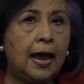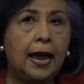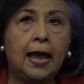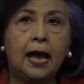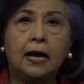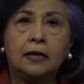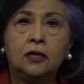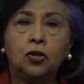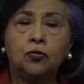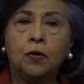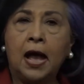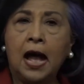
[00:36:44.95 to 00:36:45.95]
And
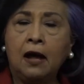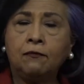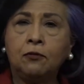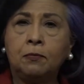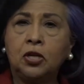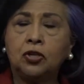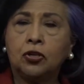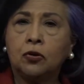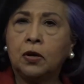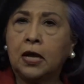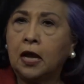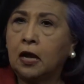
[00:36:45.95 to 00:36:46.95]
you have to be so
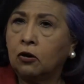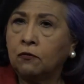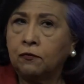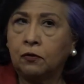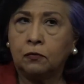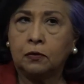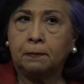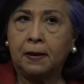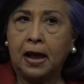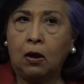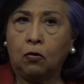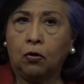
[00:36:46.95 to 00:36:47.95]
careful with
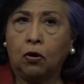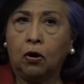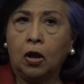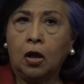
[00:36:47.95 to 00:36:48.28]
power.